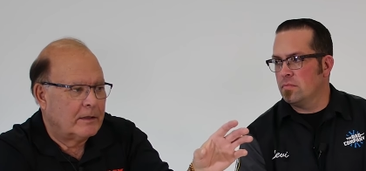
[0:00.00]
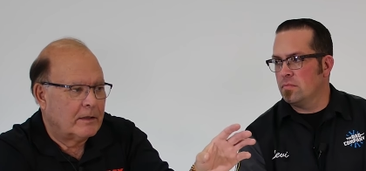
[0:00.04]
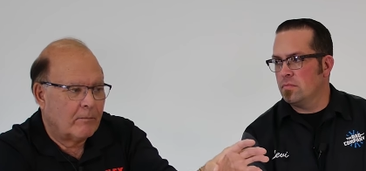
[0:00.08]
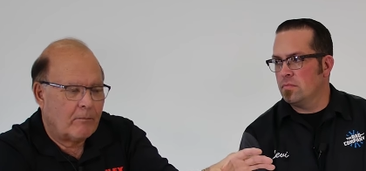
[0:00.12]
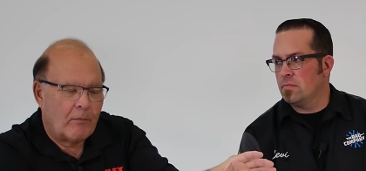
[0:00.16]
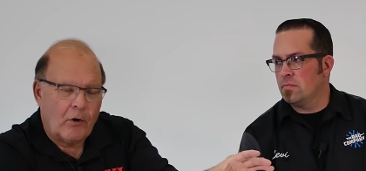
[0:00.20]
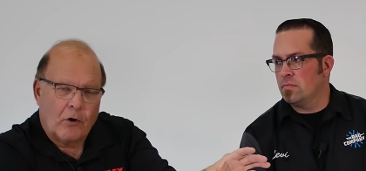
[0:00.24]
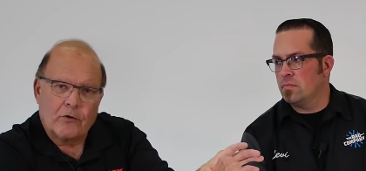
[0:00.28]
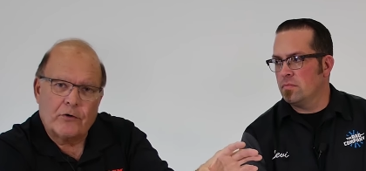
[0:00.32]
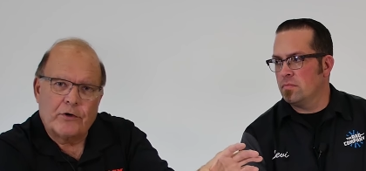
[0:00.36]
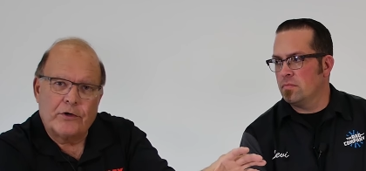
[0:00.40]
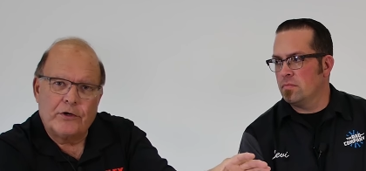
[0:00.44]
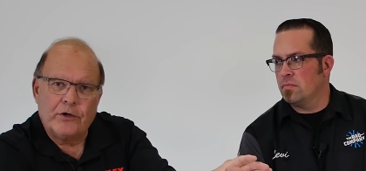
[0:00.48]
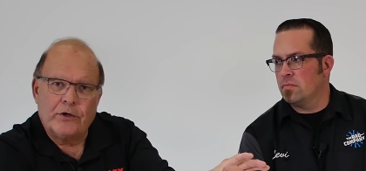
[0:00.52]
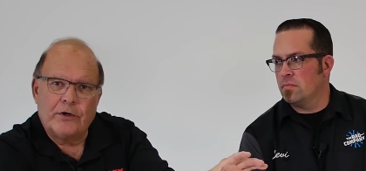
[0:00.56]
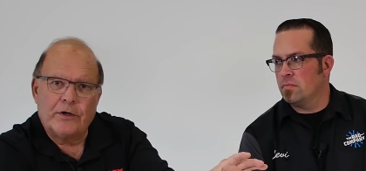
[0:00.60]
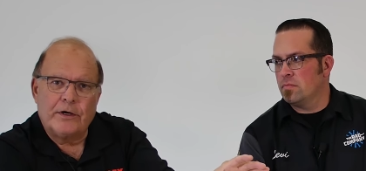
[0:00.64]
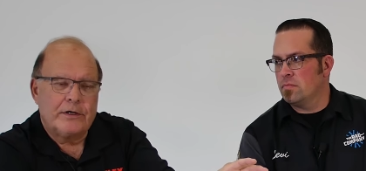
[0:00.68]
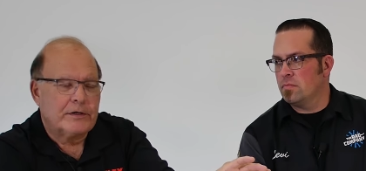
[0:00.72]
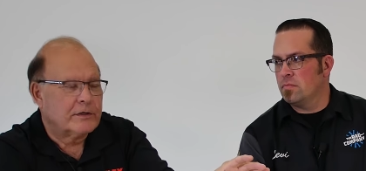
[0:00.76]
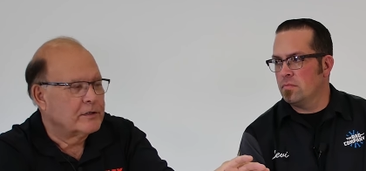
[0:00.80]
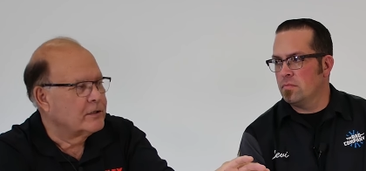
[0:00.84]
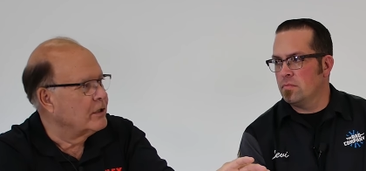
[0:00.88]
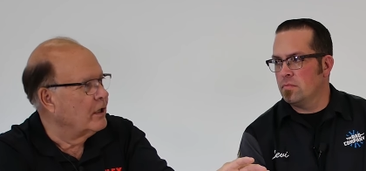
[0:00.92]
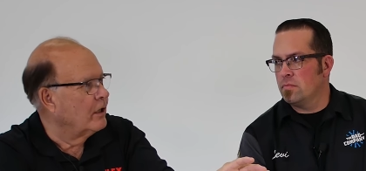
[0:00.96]
Speaker 1: the motor
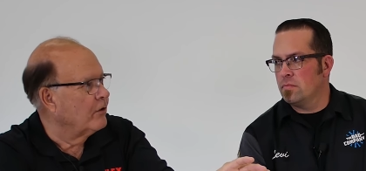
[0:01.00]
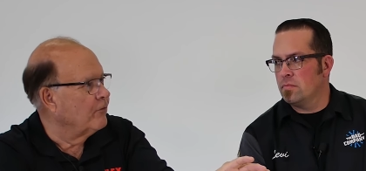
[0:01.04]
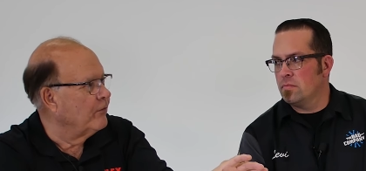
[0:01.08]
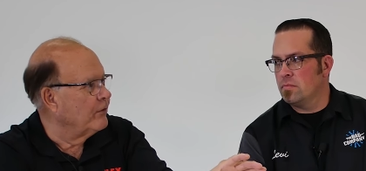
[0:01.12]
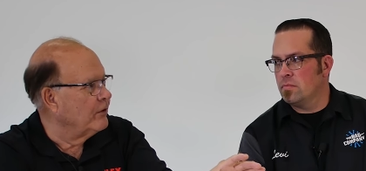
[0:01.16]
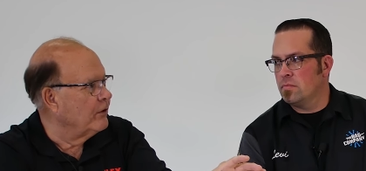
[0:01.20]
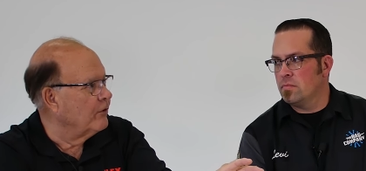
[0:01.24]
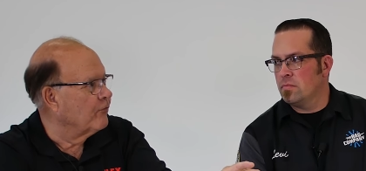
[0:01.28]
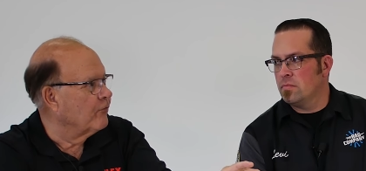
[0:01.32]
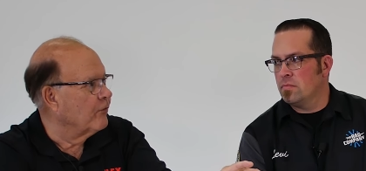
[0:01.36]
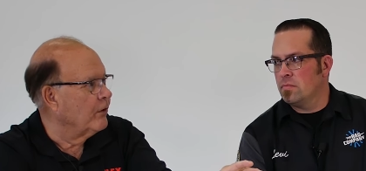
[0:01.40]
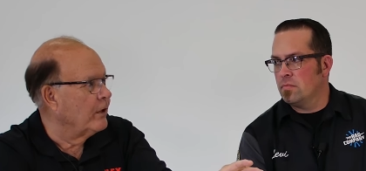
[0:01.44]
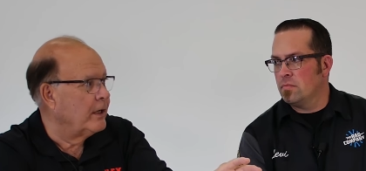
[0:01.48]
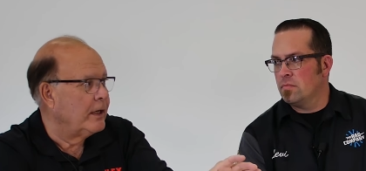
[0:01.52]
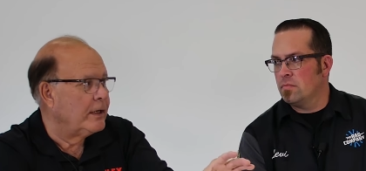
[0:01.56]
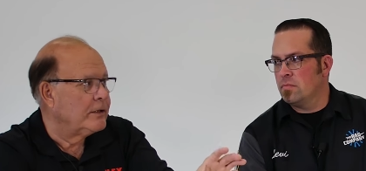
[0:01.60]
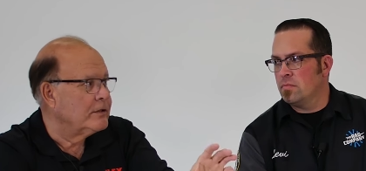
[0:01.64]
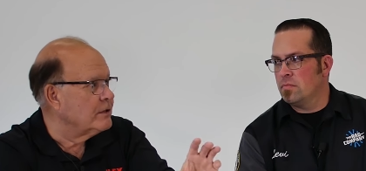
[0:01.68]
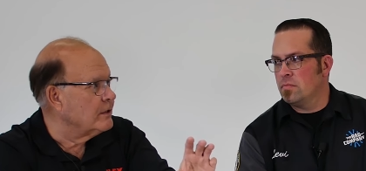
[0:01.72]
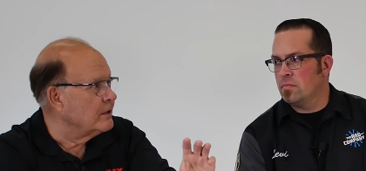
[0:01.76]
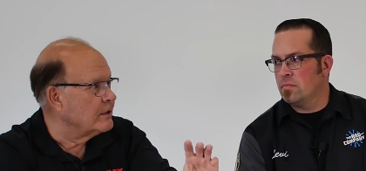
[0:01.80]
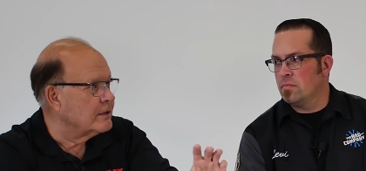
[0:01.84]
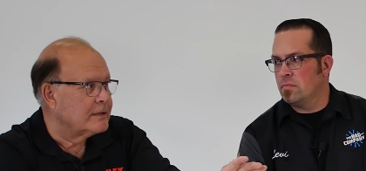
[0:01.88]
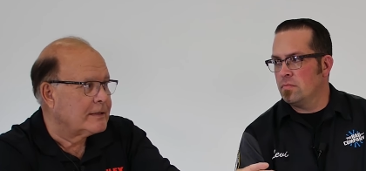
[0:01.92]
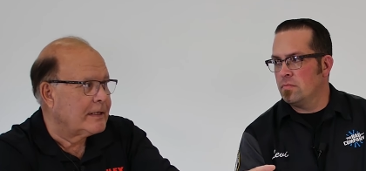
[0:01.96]
unit itself in the front
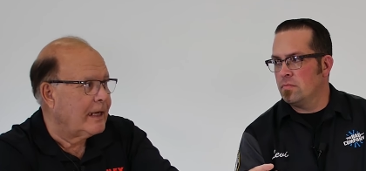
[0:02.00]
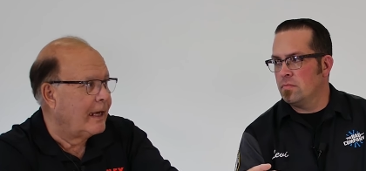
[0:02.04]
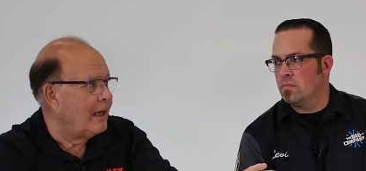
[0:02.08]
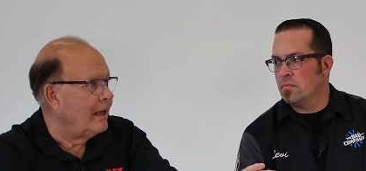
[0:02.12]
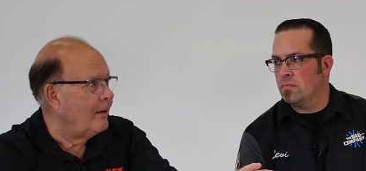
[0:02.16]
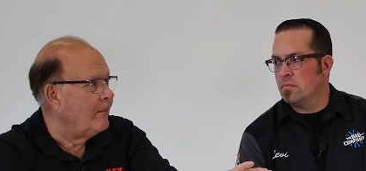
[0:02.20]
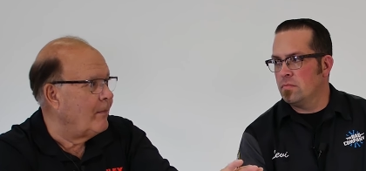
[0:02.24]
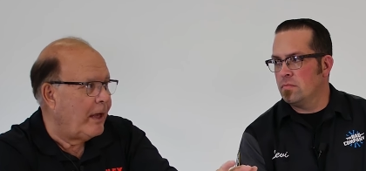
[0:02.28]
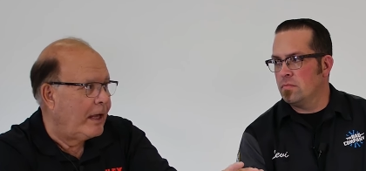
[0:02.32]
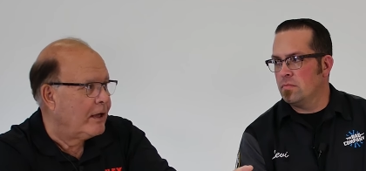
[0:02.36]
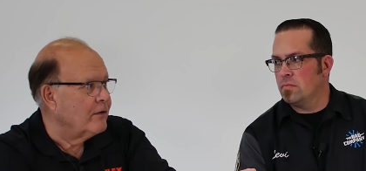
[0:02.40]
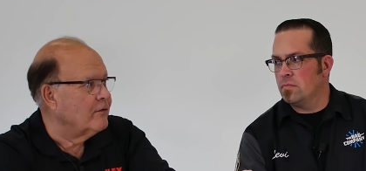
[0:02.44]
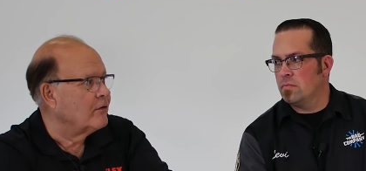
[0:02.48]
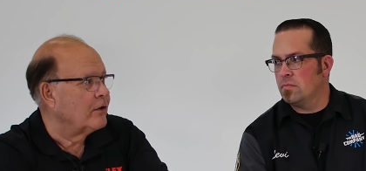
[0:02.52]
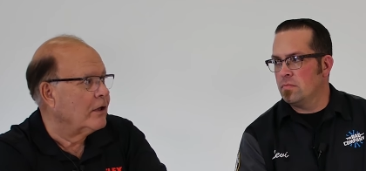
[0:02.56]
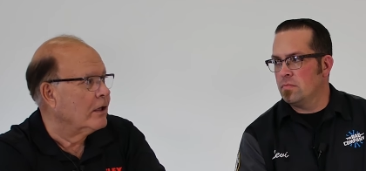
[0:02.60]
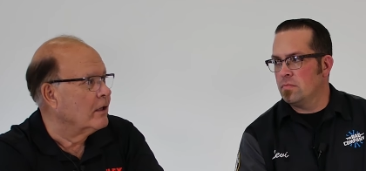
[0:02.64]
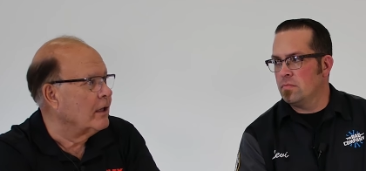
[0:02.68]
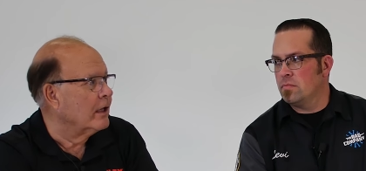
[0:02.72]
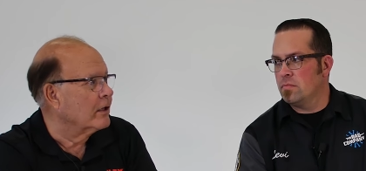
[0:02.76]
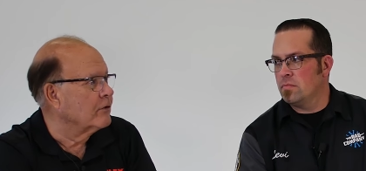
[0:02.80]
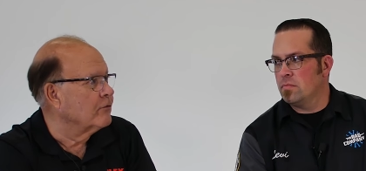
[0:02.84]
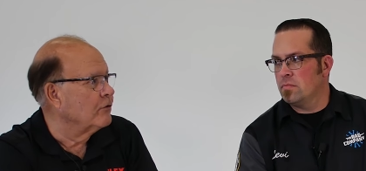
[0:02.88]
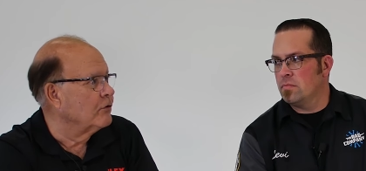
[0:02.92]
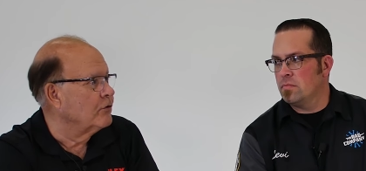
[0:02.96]
is the same as the
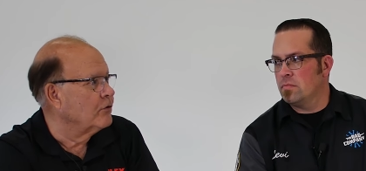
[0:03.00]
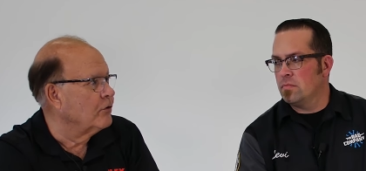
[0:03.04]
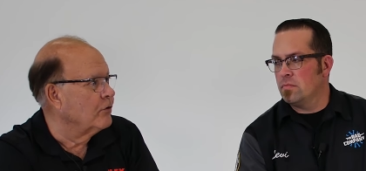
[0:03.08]
electric